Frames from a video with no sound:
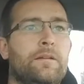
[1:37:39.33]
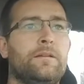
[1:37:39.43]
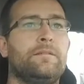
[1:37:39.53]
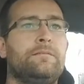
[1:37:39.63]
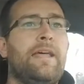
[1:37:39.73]

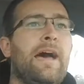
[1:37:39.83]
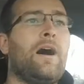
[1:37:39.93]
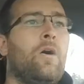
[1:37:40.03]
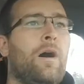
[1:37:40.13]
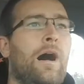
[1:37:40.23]
Now,
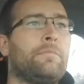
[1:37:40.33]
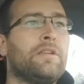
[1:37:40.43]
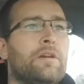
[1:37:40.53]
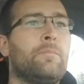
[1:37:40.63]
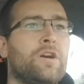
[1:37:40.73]
I'm a little
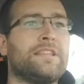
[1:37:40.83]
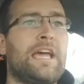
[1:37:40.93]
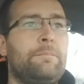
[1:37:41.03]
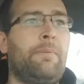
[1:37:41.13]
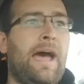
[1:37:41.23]
more laid
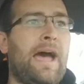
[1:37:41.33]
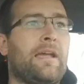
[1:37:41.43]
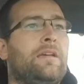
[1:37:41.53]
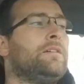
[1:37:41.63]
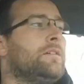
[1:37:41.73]
back.
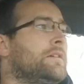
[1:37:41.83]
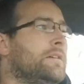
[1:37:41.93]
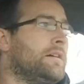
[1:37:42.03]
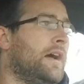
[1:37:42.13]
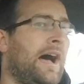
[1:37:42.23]

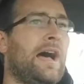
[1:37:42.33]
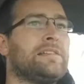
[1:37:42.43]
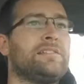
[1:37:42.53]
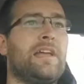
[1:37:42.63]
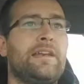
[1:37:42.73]
I
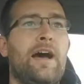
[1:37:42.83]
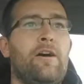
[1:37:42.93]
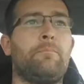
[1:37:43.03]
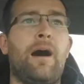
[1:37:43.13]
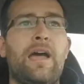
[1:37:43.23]
send out
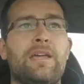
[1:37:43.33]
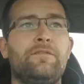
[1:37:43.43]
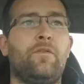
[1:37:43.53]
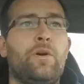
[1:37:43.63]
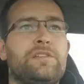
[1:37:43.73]
my
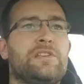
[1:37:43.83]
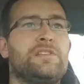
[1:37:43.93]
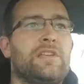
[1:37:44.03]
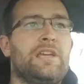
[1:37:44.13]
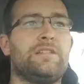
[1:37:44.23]
invoices.
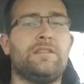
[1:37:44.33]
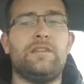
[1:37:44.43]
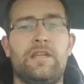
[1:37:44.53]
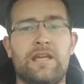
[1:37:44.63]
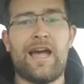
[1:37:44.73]
It
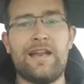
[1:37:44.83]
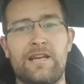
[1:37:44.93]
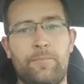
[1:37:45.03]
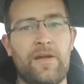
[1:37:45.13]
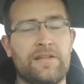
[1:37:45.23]
kind of
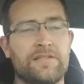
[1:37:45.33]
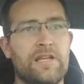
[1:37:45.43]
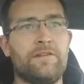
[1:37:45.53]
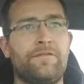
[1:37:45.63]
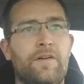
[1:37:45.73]
depends.
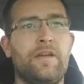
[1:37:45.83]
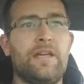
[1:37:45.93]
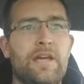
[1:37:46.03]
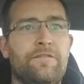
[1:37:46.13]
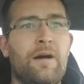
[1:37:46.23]
If
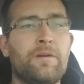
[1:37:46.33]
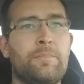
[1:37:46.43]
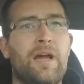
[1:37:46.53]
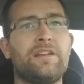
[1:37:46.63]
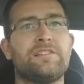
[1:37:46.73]
I'm going to be
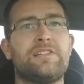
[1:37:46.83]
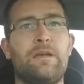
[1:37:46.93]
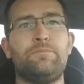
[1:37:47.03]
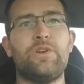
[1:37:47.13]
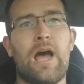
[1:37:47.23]
on the
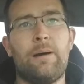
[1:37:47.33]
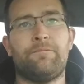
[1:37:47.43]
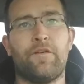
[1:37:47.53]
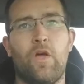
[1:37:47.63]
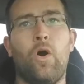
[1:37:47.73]
same job
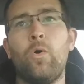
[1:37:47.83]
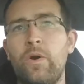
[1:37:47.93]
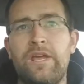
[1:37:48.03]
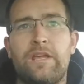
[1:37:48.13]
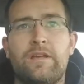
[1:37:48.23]
for the whole
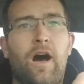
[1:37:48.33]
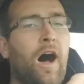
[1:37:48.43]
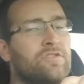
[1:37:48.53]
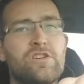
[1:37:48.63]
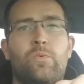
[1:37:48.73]
week, I'll
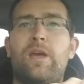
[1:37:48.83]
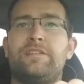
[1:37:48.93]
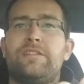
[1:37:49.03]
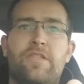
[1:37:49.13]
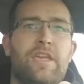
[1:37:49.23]
just wait
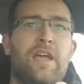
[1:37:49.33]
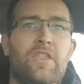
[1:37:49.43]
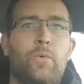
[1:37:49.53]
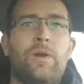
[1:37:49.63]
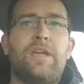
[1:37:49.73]
till the end of
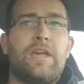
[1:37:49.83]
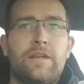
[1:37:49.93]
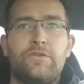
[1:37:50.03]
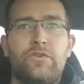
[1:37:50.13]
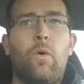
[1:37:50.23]
the week
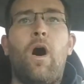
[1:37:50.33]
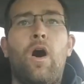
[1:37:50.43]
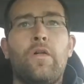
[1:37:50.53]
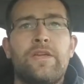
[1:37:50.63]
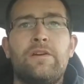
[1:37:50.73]
and do all
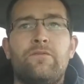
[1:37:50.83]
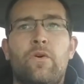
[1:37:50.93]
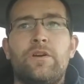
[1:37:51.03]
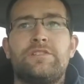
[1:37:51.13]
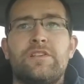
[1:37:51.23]
the
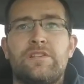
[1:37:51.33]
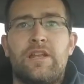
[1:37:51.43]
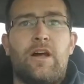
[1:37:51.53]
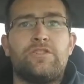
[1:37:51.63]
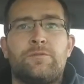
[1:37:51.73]
invoices, and
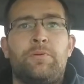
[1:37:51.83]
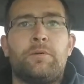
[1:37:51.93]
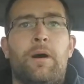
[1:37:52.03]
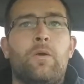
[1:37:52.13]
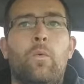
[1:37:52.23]
I'll just put them
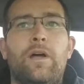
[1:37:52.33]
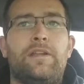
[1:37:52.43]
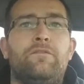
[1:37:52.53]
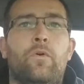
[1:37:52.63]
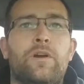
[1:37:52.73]
on one
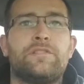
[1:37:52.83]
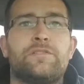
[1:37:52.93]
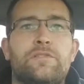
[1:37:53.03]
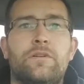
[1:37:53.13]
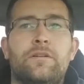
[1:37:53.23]

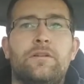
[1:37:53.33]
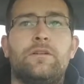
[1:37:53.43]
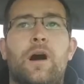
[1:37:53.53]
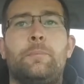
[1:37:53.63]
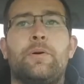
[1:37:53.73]
invoice.
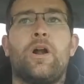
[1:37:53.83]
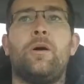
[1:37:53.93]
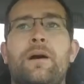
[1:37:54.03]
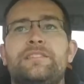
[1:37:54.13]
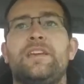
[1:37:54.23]
I'll put all
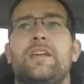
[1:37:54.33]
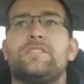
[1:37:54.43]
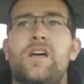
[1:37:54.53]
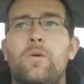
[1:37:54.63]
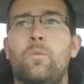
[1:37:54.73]
my
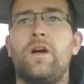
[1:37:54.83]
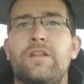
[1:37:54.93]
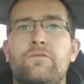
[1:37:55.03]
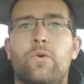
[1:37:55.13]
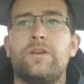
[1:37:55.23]
tickets on one
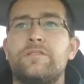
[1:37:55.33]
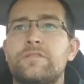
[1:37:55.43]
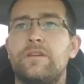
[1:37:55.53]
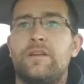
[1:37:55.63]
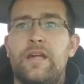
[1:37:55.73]
invoice,
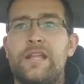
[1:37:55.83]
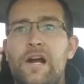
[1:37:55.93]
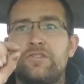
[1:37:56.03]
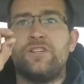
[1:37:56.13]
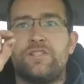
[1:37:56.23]
and
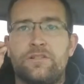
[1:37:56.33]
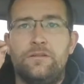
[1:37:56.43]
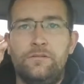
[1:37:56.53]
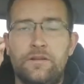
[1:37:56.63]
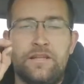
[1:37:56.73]
I'll
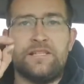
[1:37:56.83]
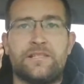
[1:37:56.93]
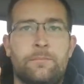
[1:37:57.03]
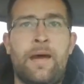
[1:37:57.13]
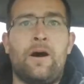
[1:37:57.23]
just
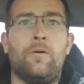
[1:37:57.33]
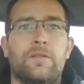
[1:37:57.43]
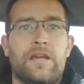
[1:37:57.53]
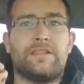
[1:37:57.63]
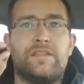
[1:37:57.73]
list them
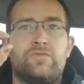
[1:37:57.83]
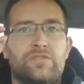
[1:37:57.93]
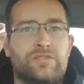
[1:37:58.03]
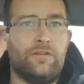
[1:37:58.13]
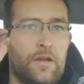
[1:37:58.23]
out. Like
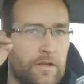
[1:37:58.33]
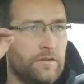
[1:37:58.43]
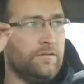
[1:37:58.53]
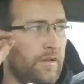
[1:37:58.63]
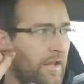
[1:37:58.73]
this was
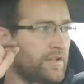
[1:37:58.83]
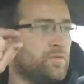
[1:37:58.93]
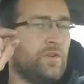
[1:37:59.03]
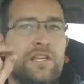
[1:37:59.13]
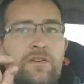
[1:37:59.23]

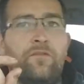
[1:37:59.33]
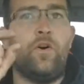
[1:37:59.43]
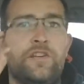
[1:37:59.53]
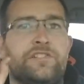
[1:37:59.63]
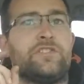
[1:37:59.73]

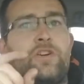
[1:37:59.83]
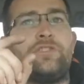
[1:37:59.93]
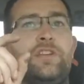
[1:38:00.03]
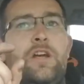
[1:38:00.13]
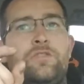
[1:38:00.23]
invoice
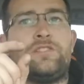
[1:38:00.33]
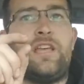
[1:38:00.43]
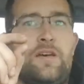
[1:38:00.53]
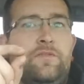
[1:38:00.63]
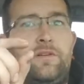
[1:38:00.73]

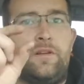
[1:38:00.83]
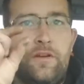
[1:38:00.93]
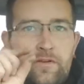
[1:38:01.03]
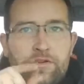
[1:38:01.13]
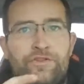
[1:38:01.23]

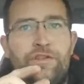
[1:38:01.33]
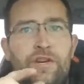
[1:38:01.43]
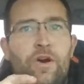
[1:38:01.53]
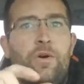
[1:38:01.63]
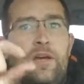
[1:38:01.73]

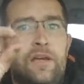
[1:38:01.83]
1307,